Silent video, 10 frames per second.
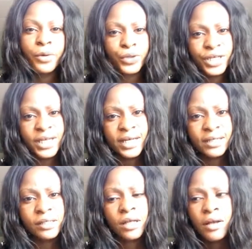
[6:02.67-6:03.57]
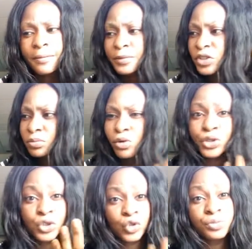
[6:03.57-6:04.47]
But yeah,
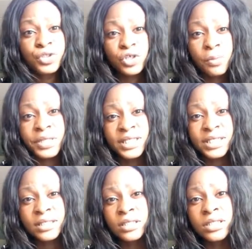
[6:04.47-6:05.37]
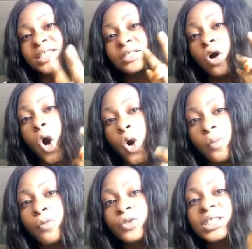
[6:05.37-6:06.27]
small YouTubers community is
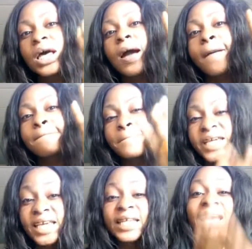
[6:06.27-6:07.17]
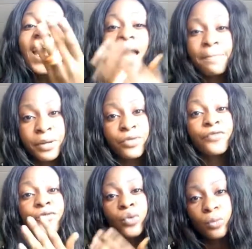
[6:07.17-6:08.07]
almost making it happen
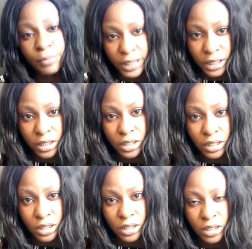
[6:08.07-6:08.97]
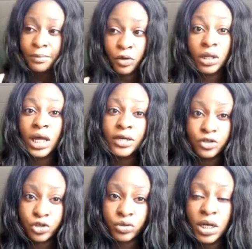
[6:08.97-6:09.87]
for me. I'm not
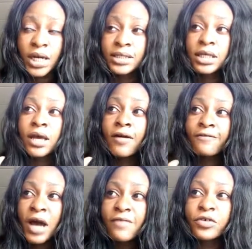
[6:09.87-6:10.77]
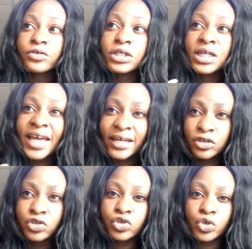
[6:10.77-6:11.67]
lying to you guys. 500
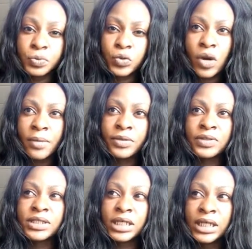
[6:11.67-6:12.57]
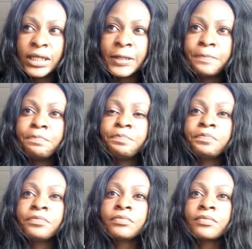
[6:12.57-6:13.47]
extra subscribers in
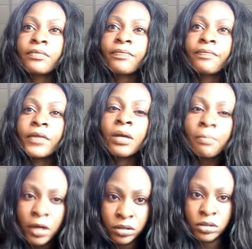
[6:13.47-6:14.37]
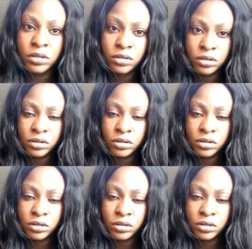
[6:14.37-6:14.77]
a month.